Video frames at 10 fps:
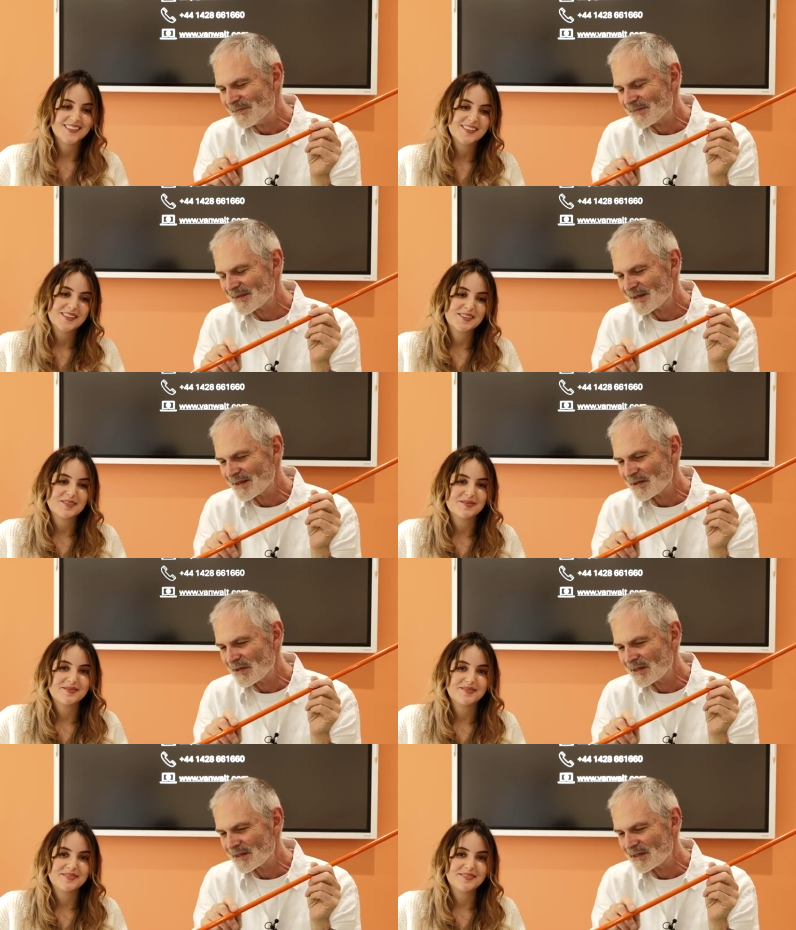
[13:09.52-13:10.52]
Speaker 1: um,
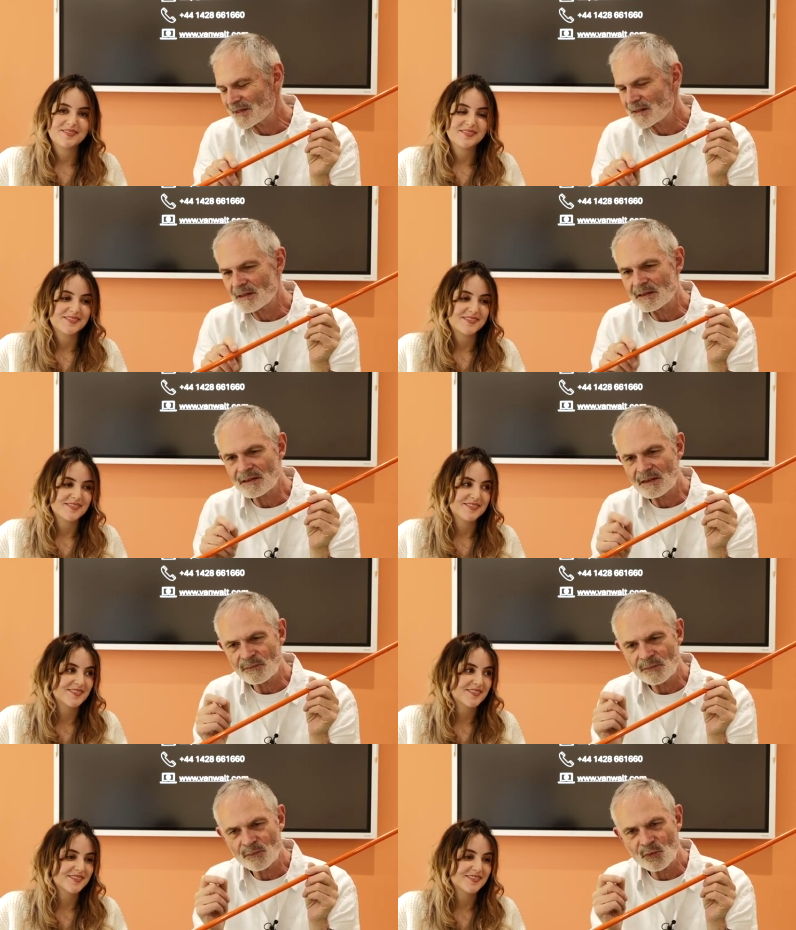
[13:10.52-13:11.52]
uh,
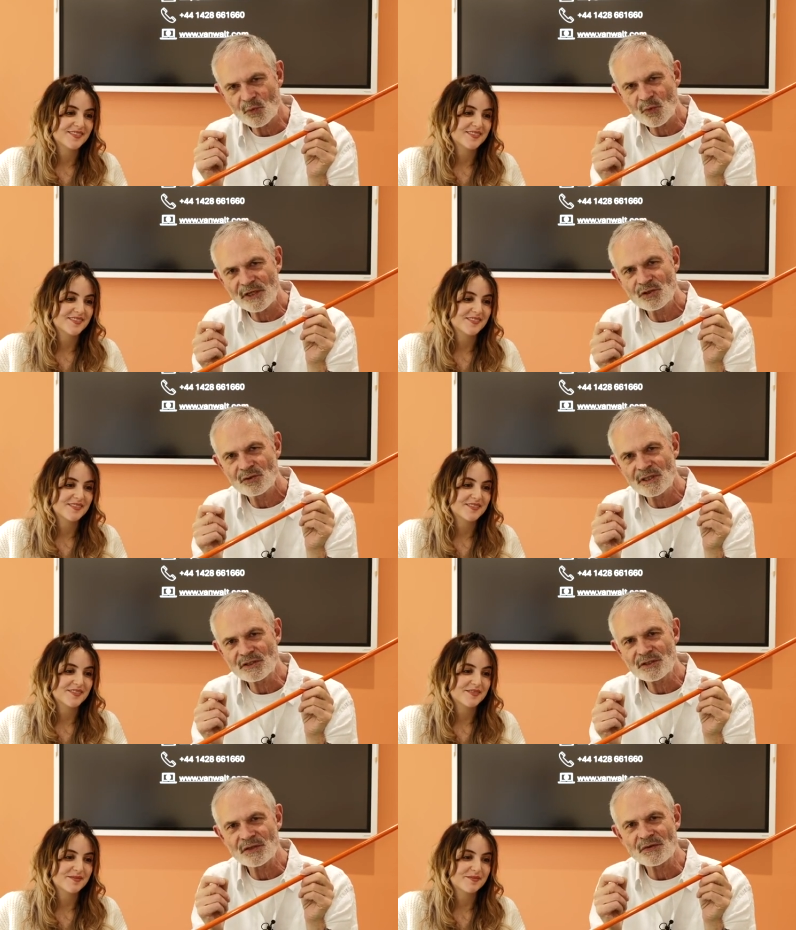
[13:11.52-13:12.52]
when you
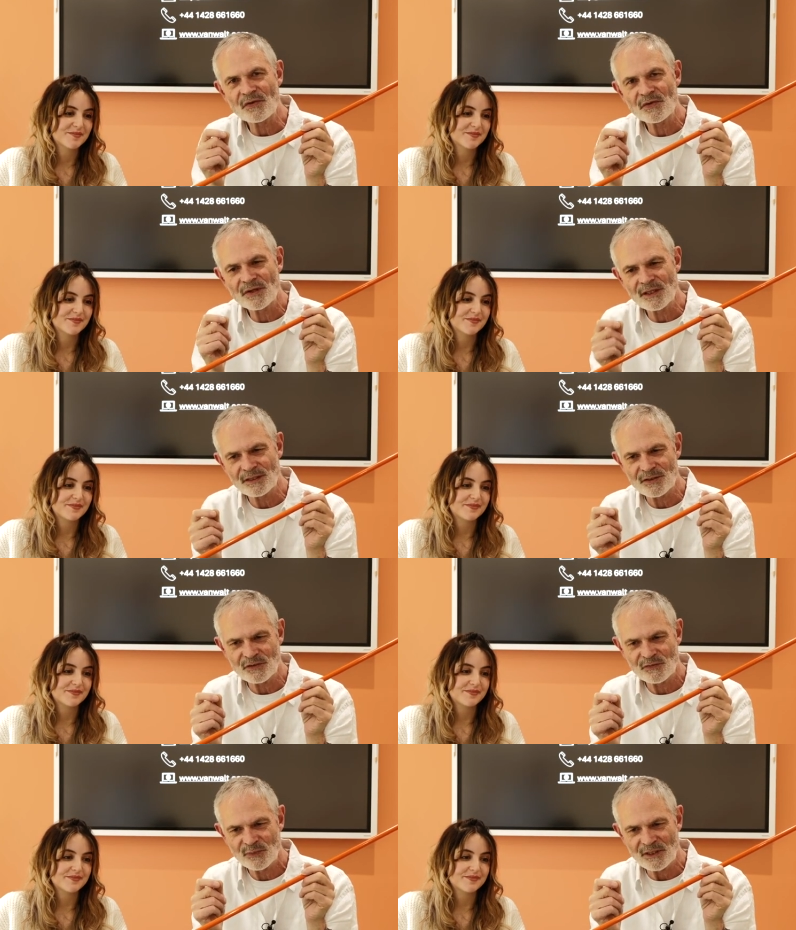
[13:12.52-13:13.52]
need to know the
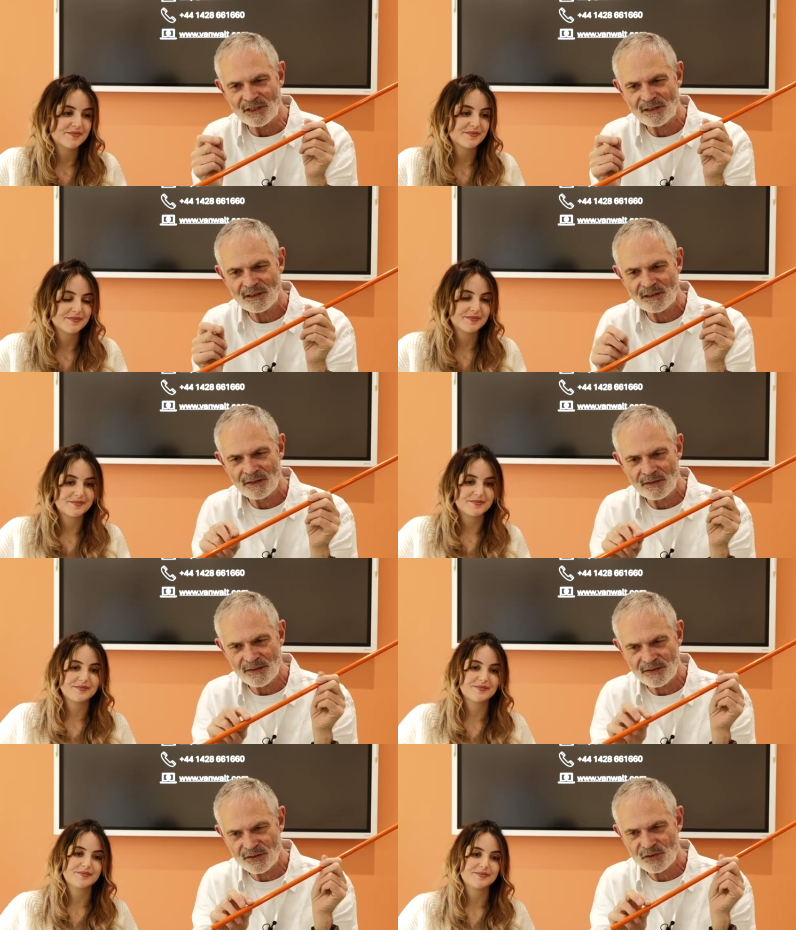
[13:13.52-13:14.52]
thickness of peat,
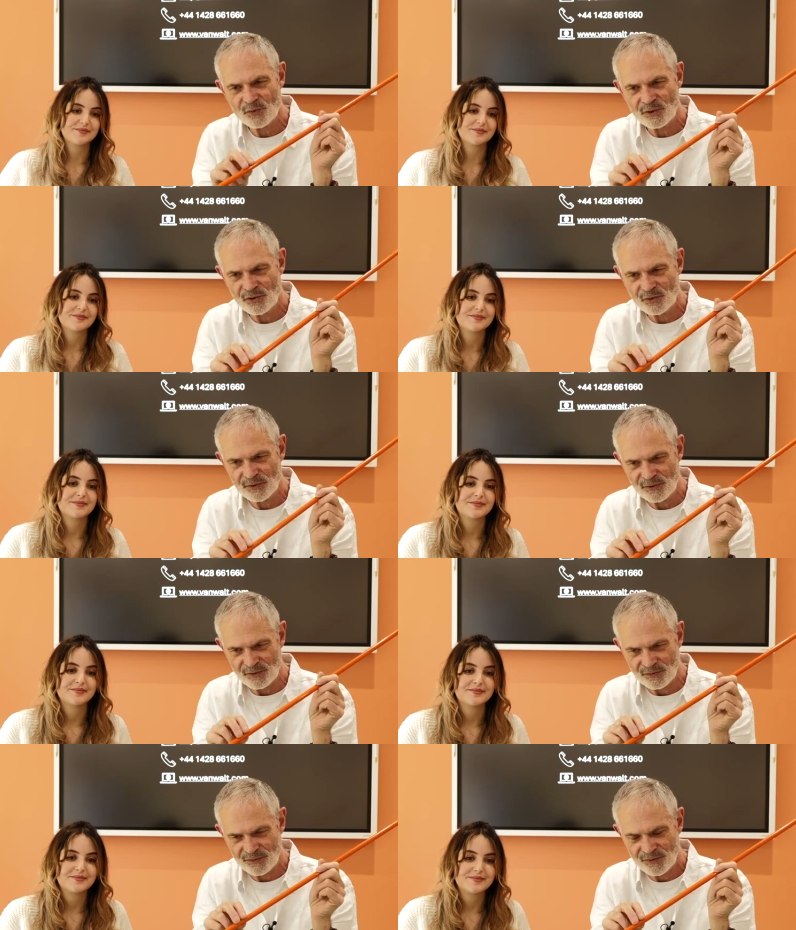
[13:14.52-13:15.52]
this is what you will
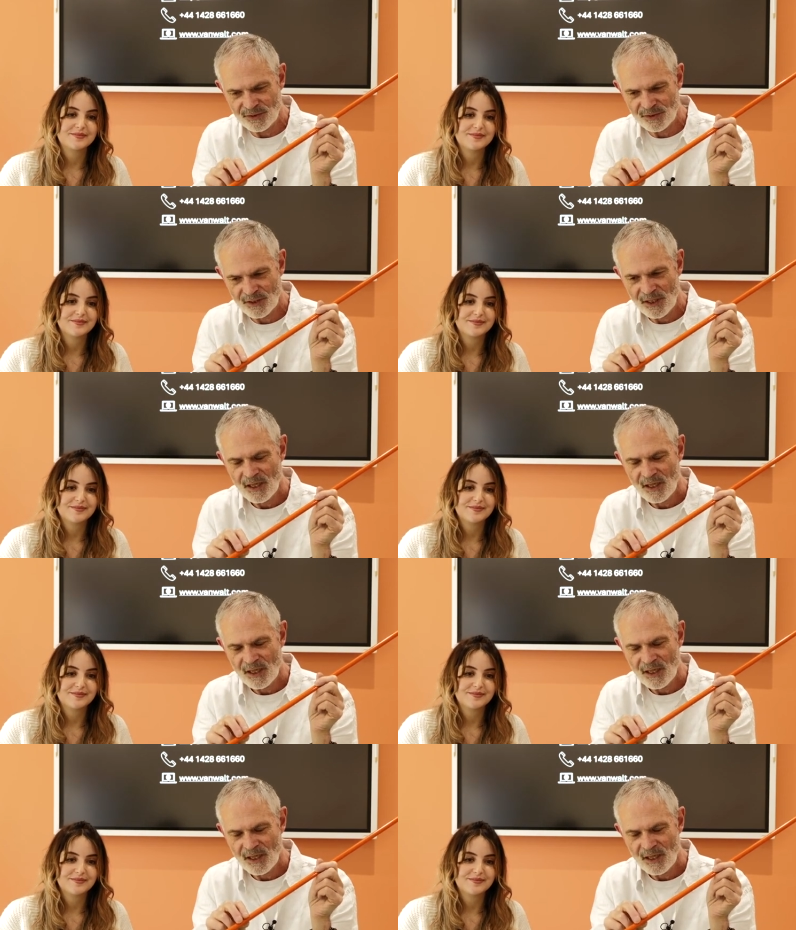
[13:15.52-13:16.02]
use.